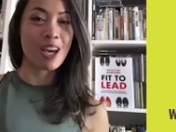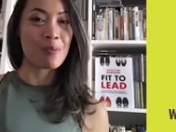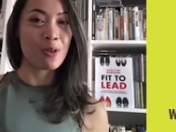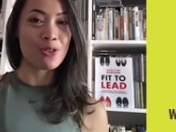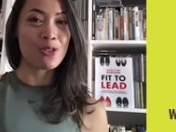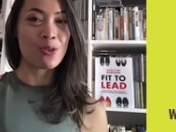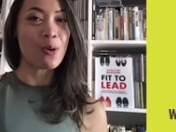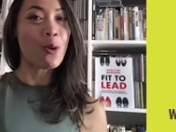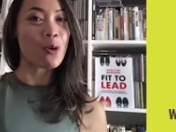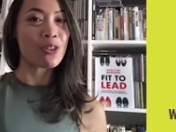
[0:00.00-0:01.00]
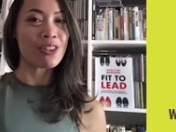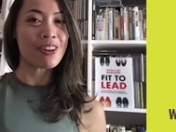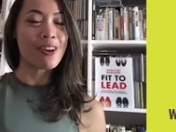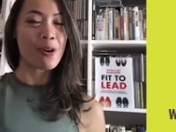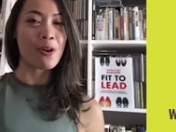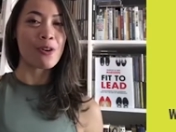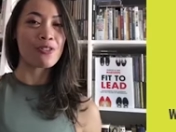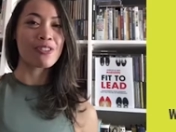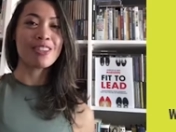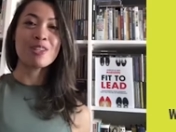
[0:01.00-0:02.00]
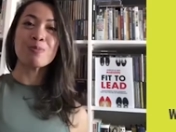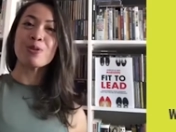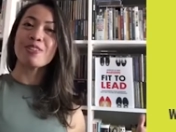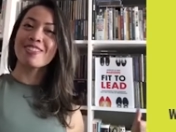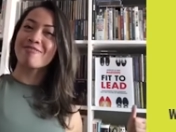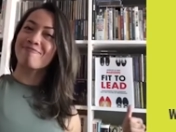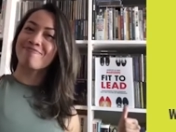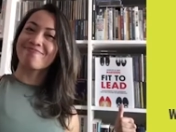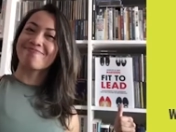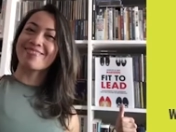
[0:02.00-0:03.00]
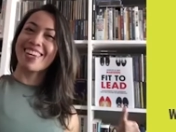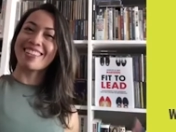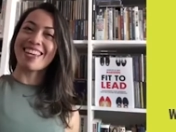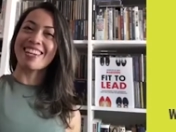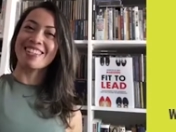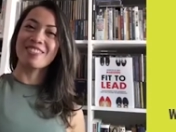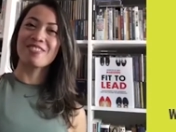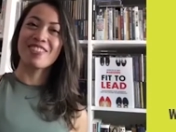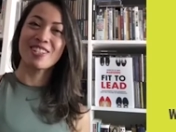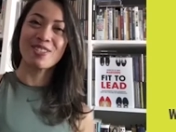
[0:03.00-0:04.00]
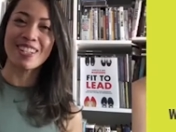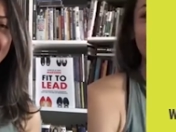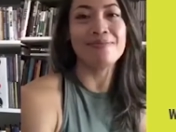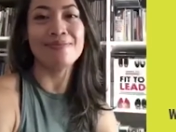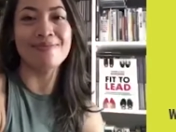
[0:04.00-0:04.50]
I'm also co-author of this book entitled Fit To Lead.